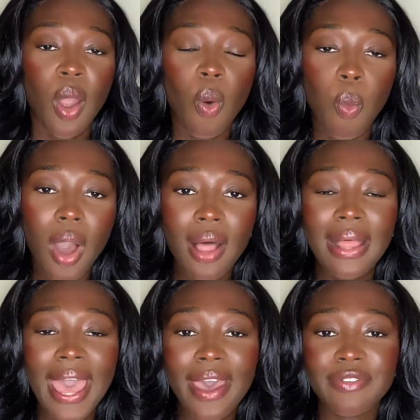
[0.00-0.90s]
While
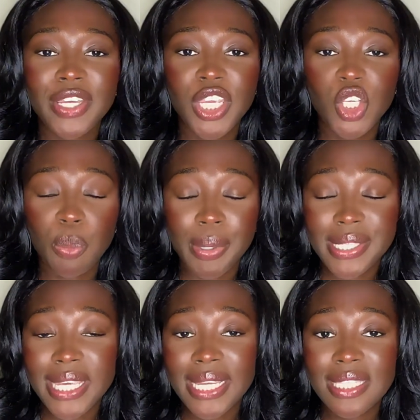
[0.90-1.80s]
having your
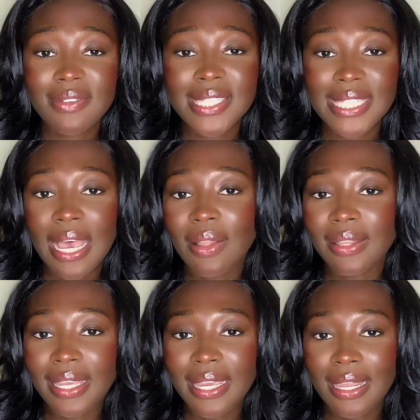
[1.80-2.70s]
protective style
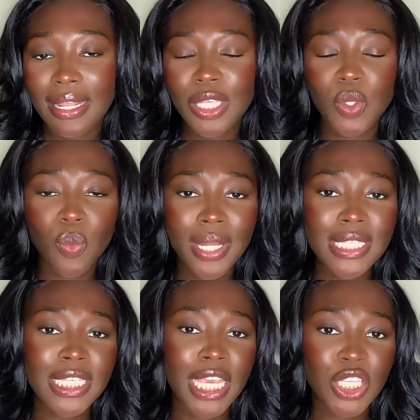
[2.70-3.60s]
in, you
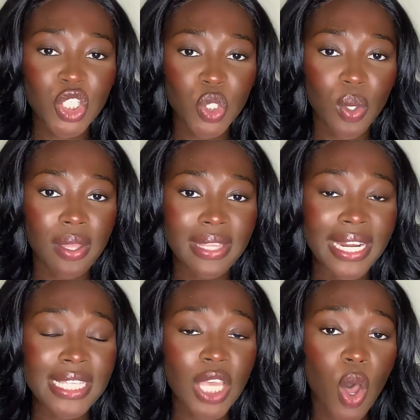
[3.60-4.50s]
want to ensure that
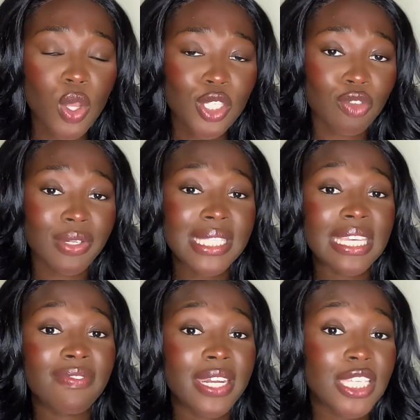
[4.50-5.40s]
it's also
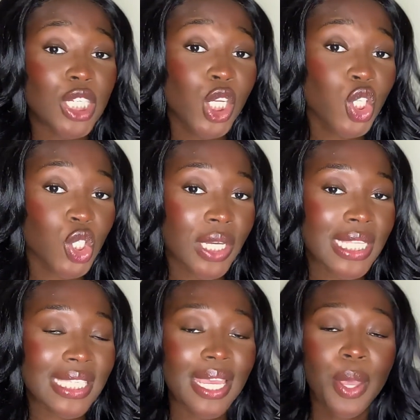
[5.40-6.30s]
receiving its
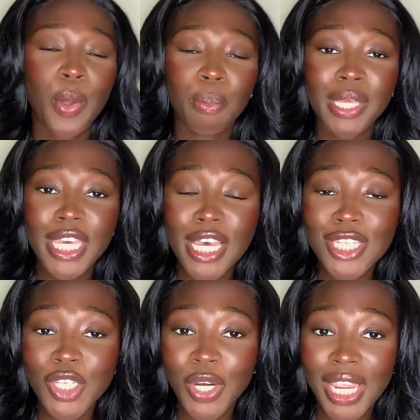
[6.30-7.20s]
nutrients.
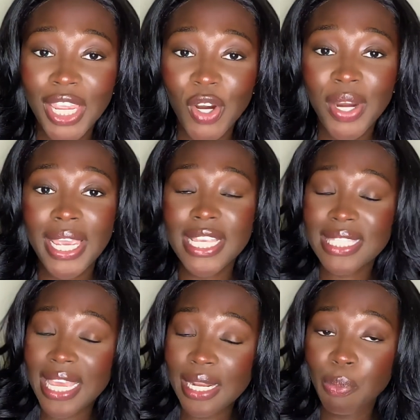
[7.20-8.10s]
Because your hair is
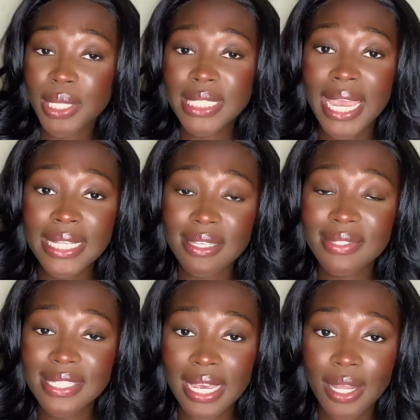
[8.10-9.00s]
in a protective
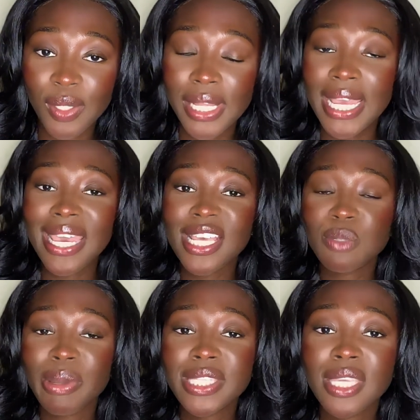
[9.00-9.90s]
style, it's
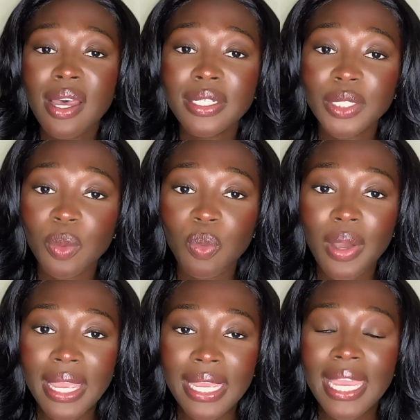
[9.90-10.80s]
been tucked
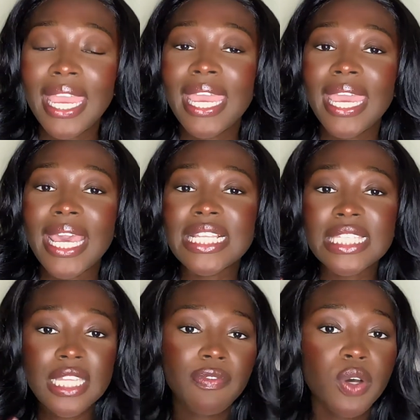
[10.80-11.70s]
away, it's
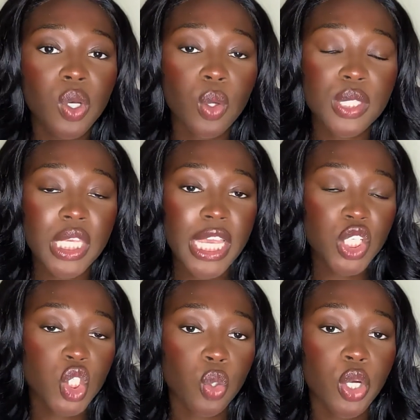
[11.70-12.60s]
difficult to
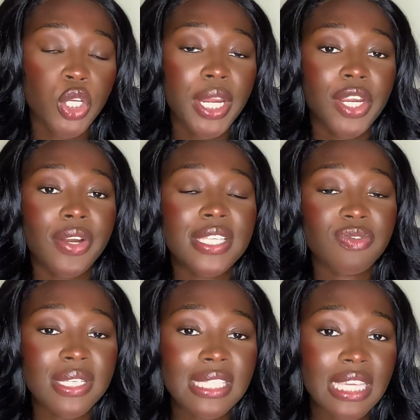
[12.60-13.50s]
ensure your hair is
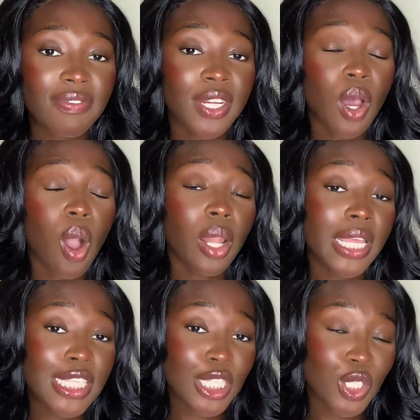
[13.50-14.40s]
receiving all
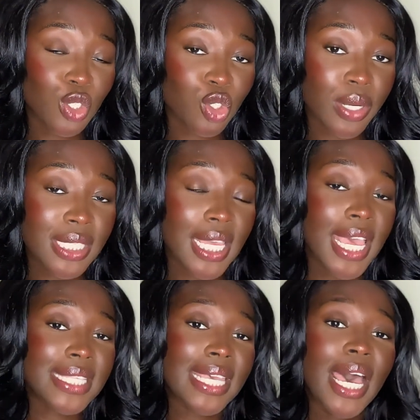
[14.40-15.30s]
its nutrients
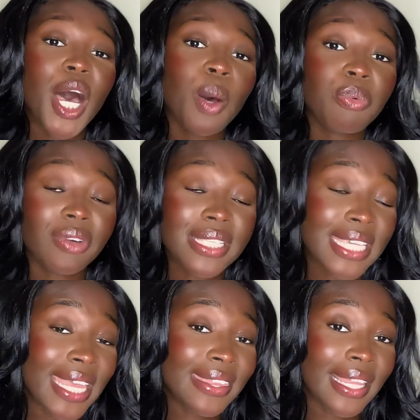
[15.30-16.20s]
to help
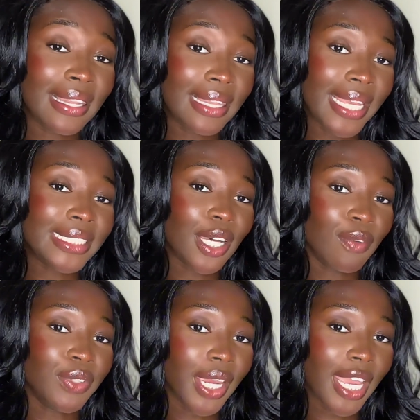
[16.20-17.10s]
retain the length
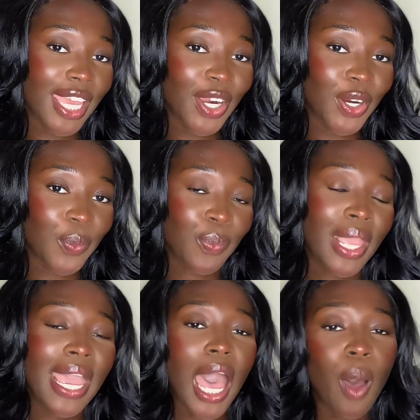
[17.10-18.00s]
of your hair.
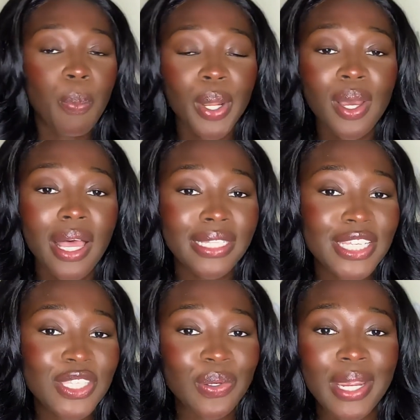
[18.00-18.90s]
I'll put it on the
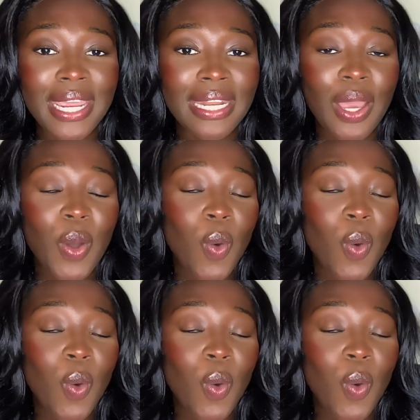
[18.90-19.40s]
screen.